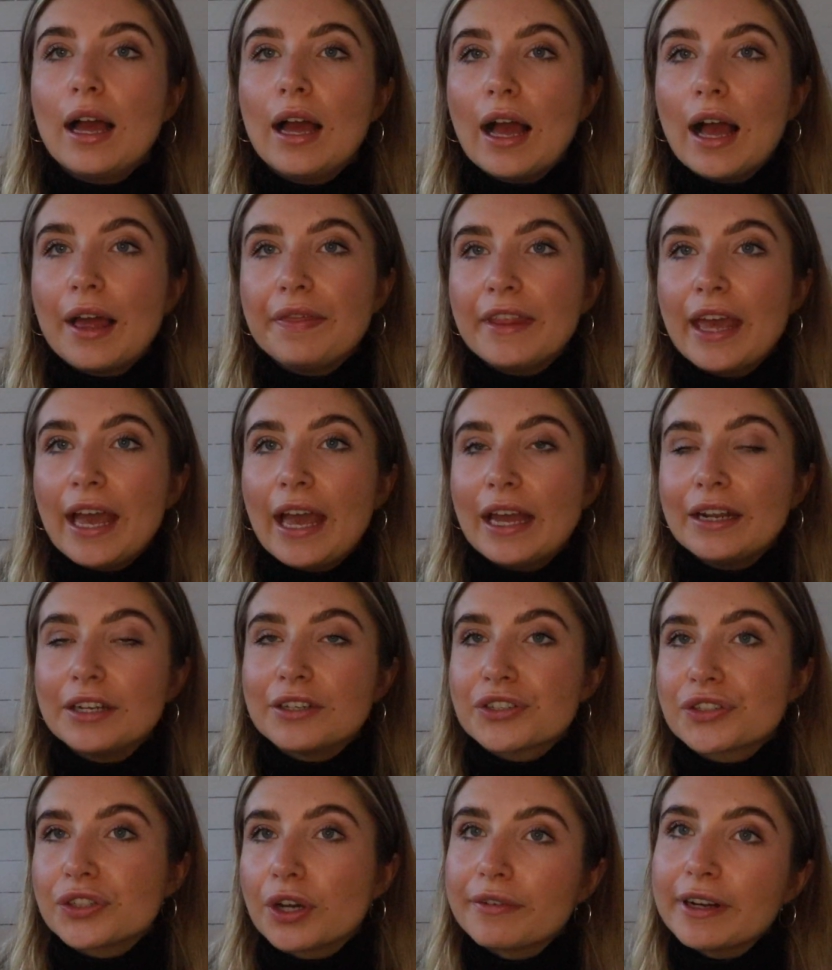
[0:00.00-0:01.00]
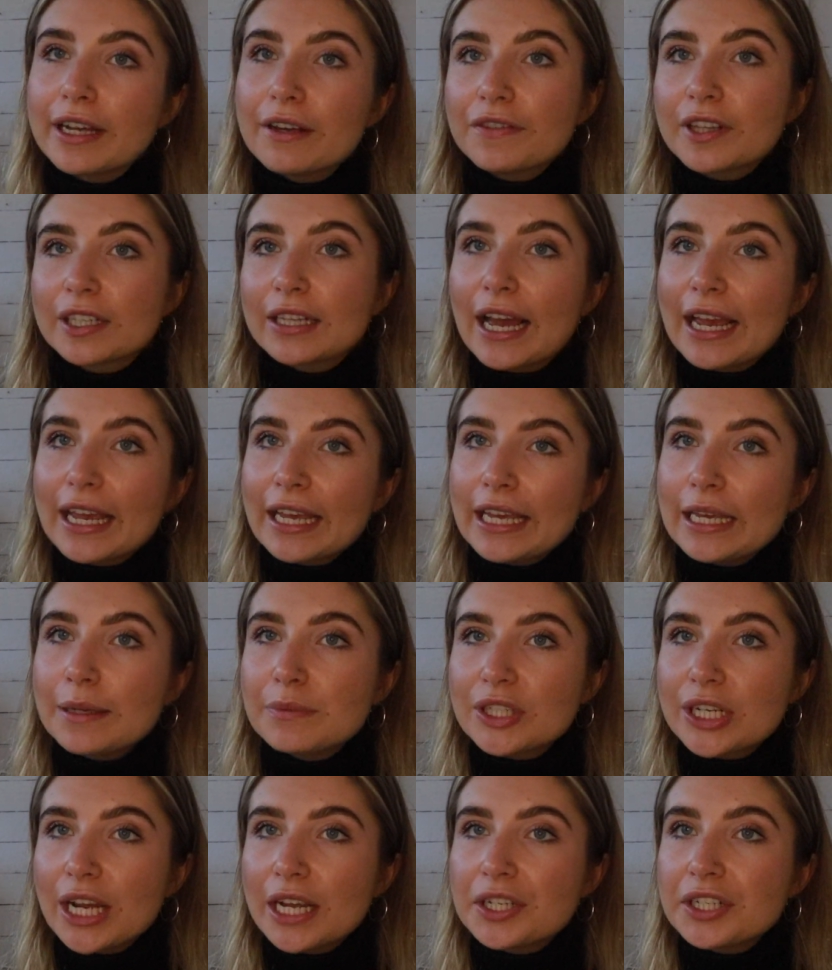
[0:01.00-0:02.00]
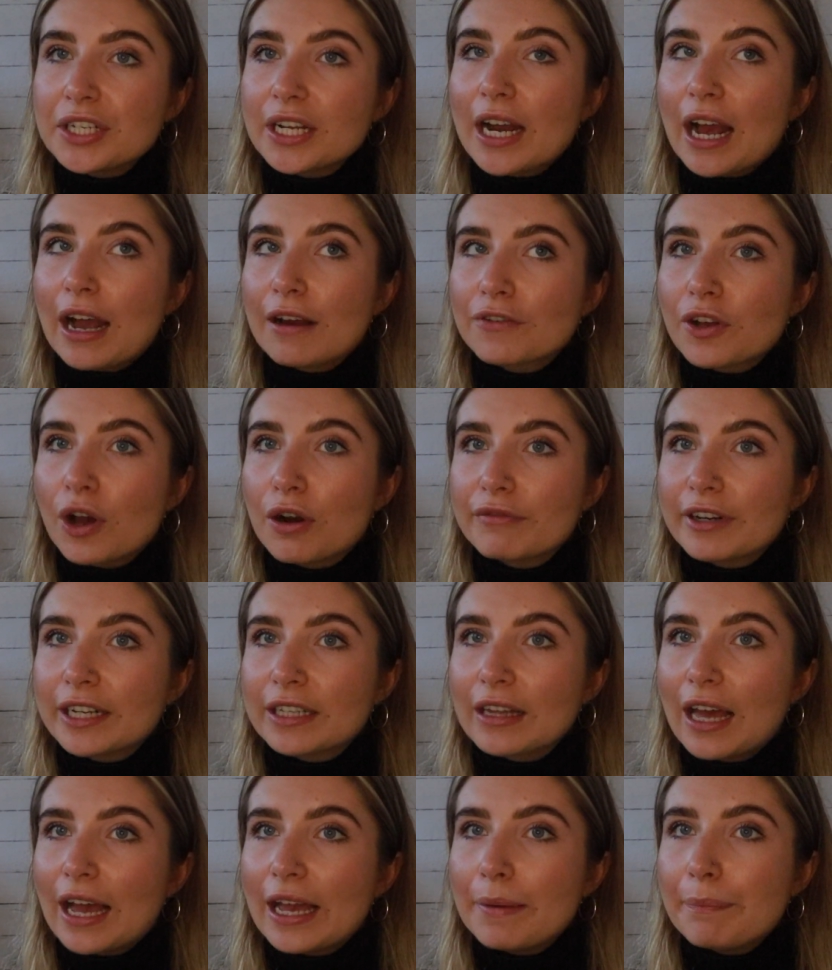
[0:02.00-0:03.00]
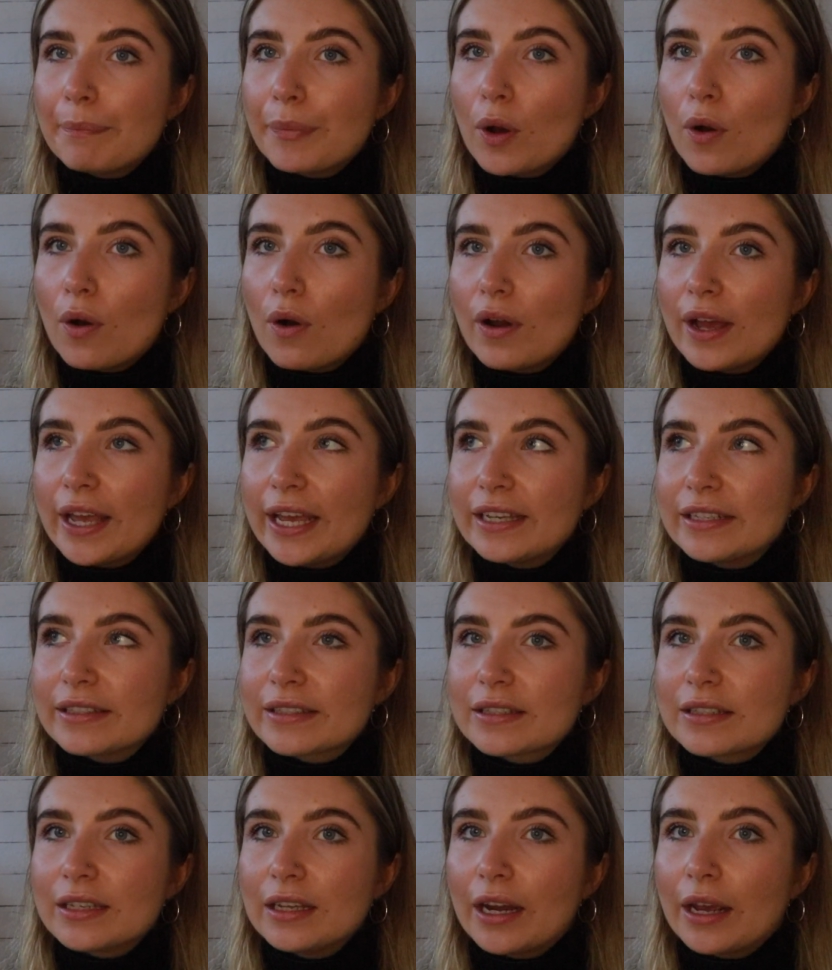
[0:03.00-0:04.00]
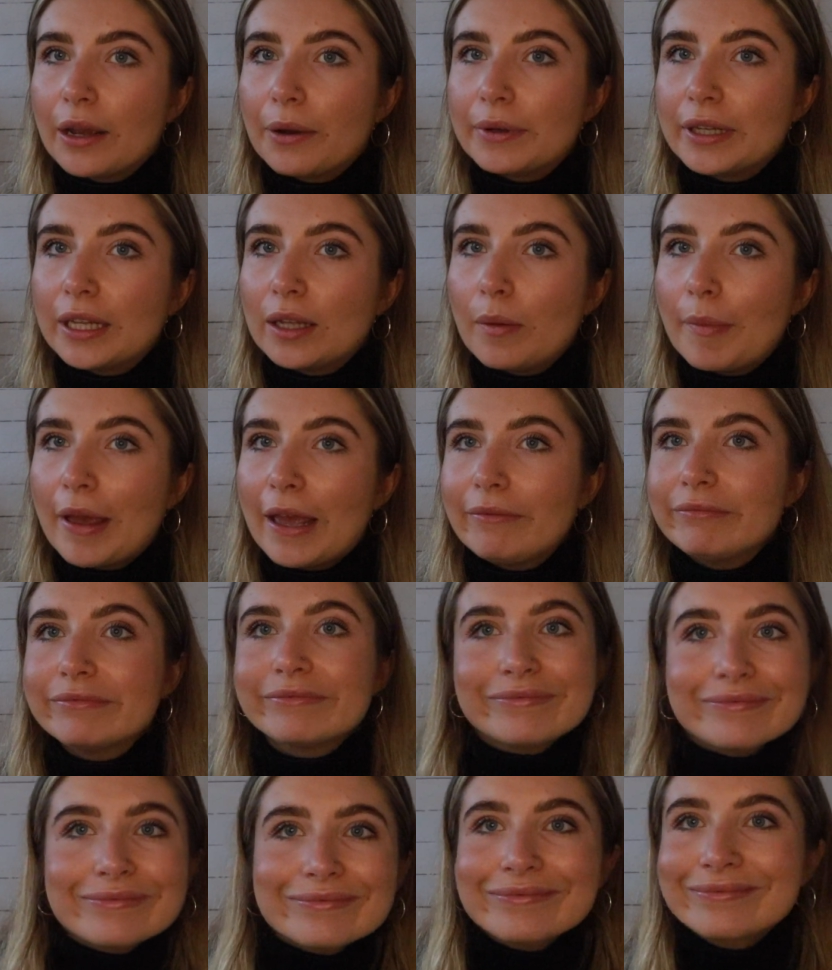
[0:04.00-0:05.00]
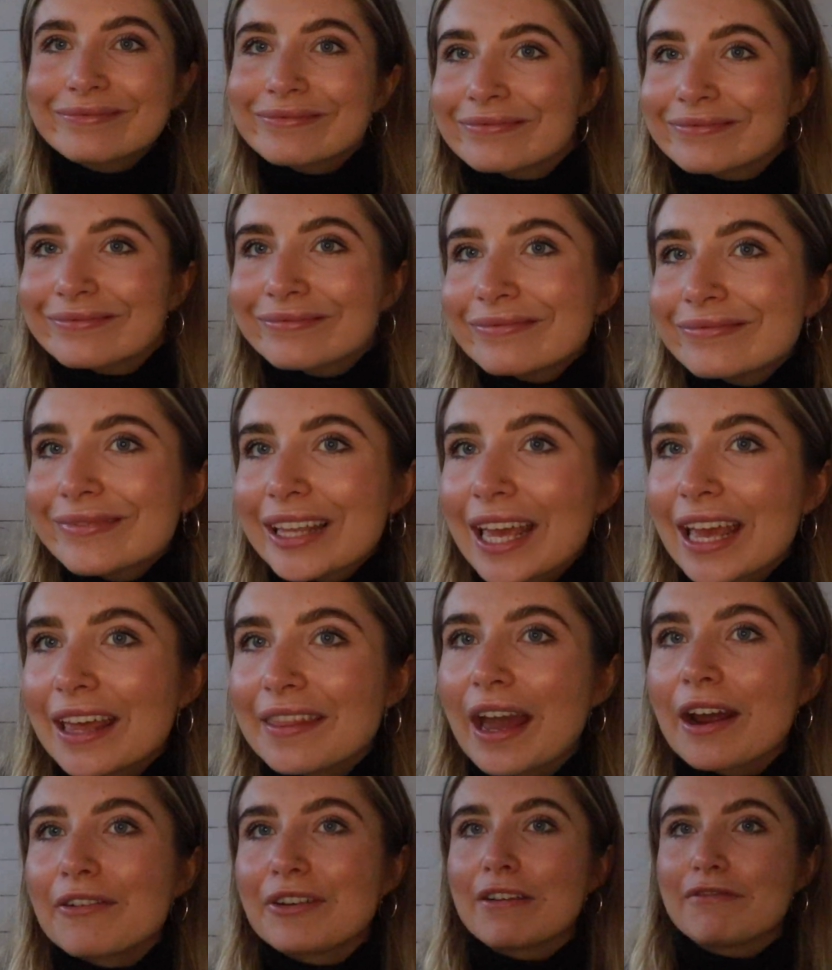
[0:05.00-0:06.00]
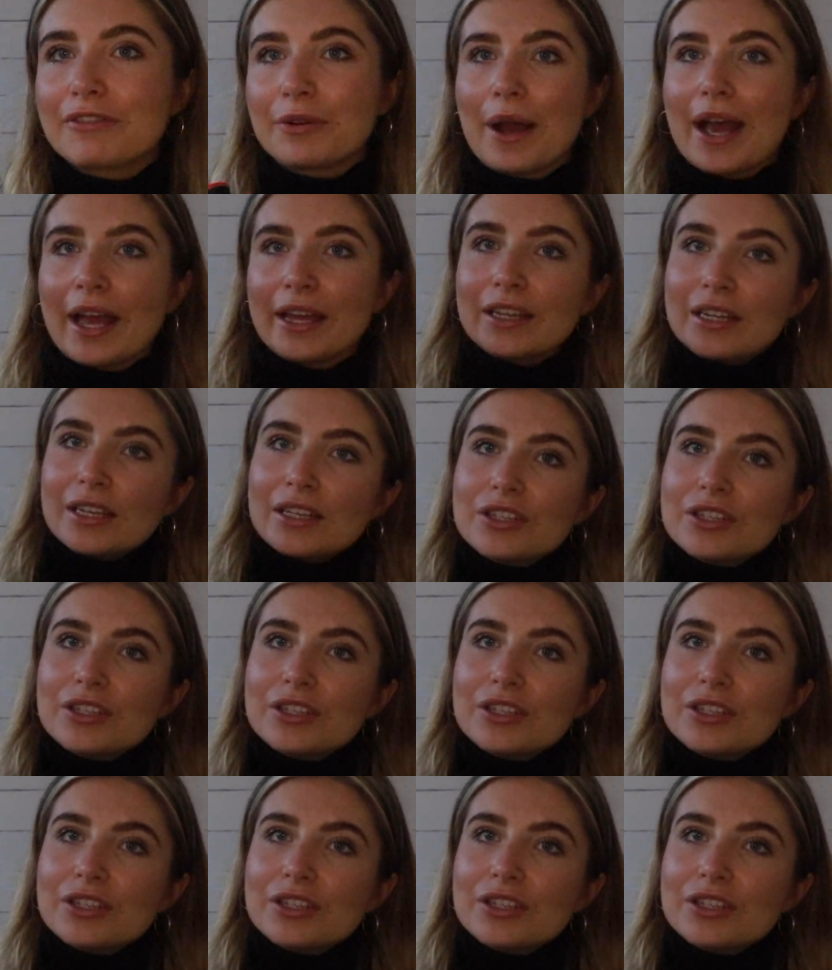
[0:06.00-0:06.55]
And then, sorry if the lighting keeps changing, I have got a ring light, but it's, you know, a little bit here, there and everywhere.